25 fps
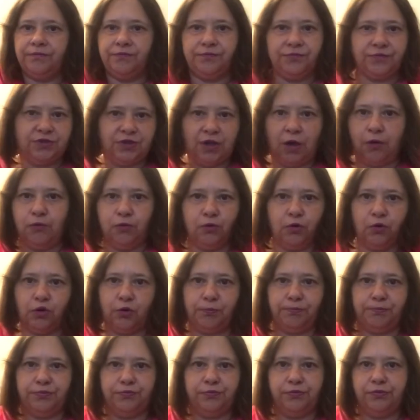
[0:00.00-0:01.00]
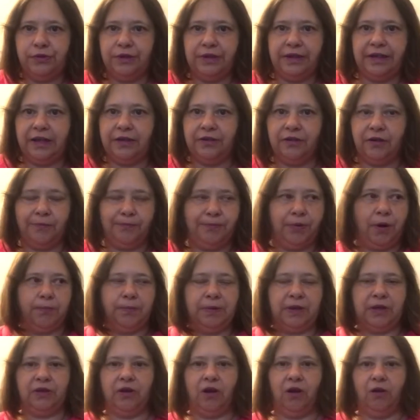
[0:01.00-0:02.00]
Don't look brilliant,
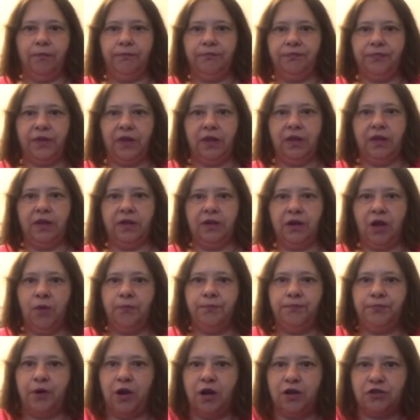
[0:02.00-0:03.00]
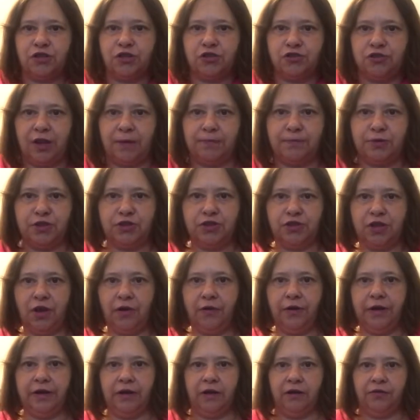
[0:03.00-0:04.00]
probably got, you know, bra straps
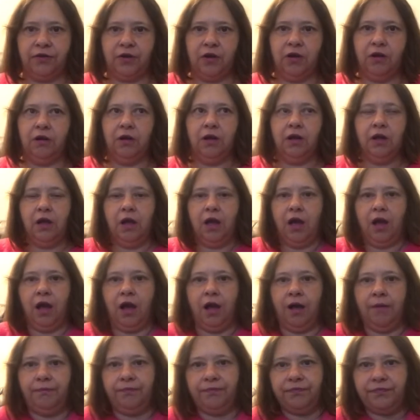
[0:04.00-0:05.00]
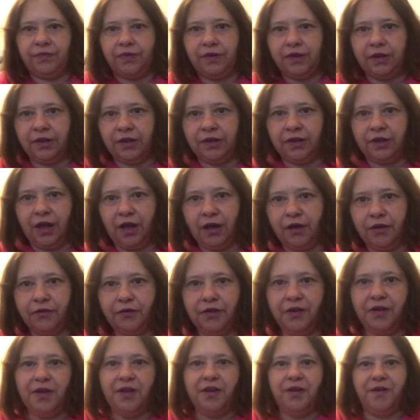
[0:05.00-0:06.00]
showing. I've got you know,
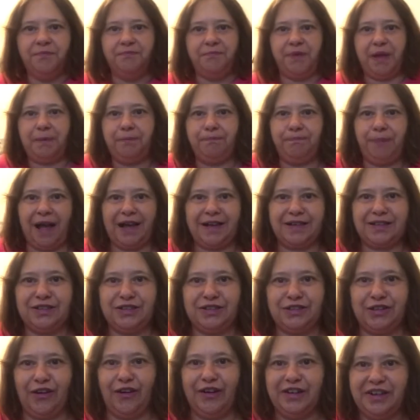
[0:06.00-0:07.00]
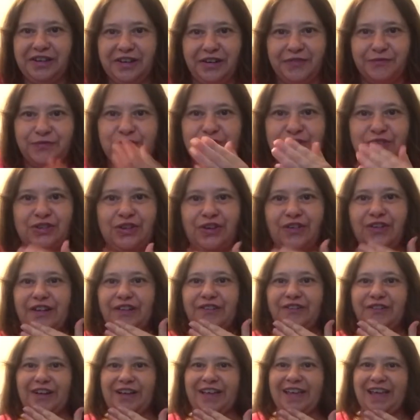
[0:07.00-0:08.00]
big backside, and I'm sorry
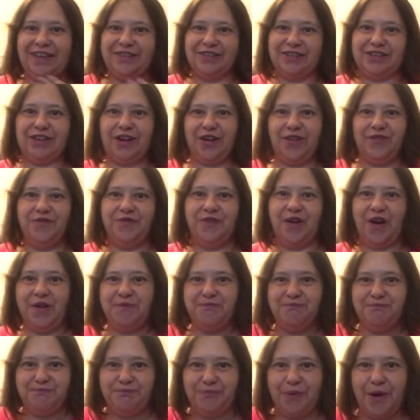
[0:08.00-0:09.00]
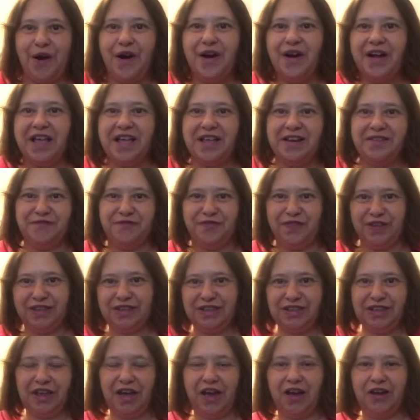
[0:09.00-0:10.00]
if I keep showing my butt in
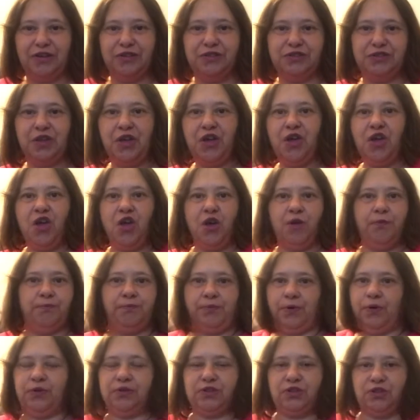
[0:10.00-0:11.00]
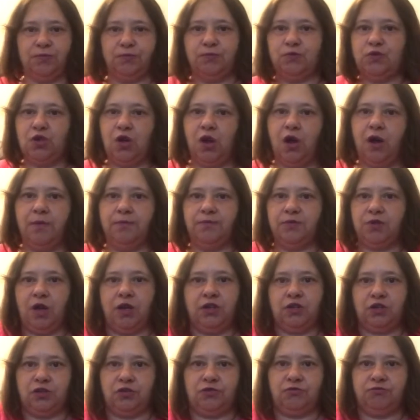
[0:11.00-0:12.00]
videos, but sometimes I
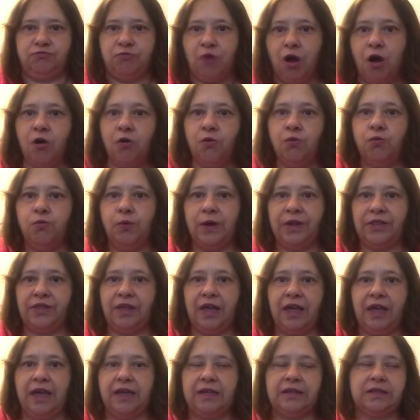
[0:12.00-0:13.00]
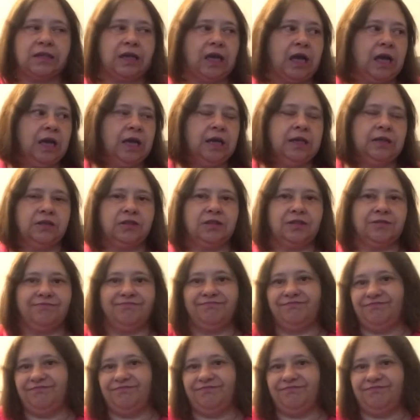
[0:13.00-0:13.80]
just roll with it, and